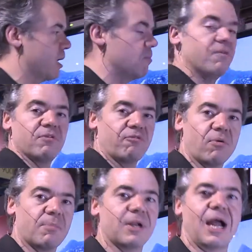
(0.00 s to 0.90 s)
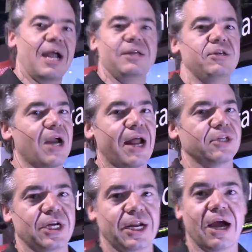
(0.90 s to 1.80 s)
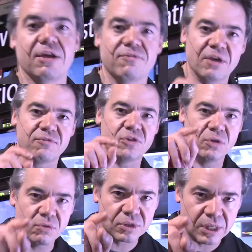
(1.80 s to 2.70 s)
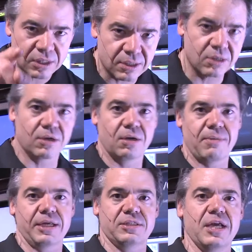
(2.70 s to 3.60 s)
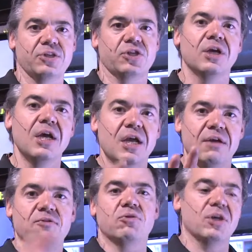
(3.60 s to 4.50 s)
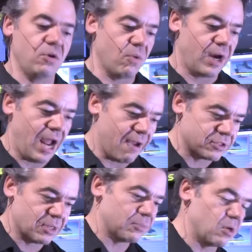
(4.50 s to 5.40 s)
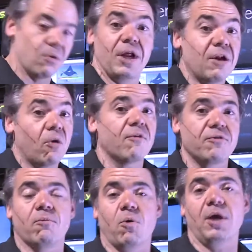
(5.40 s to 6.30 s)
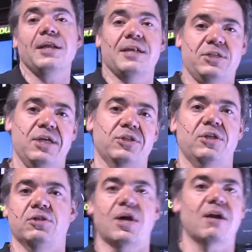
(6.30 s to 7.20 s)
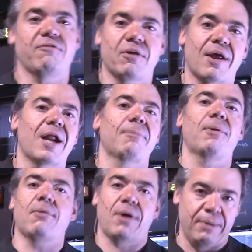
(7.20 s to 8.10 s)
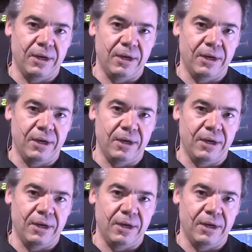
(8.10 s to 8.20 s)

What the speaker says: kind of moving forward, but you got to check it out. If you think that you're going to make a station, if you think you want to have something going, or if you're working at a station and you're trying to figure out how to program